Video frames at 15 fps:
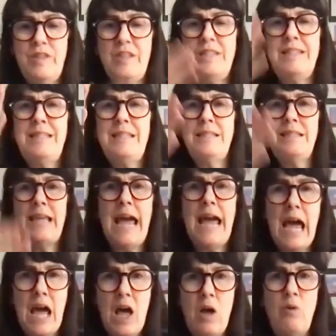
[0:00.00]
This is
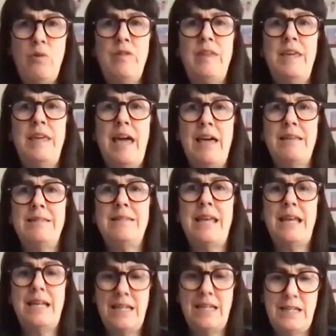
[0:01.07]
how the
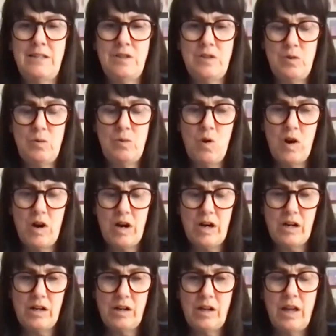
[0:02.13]
essay needs to work.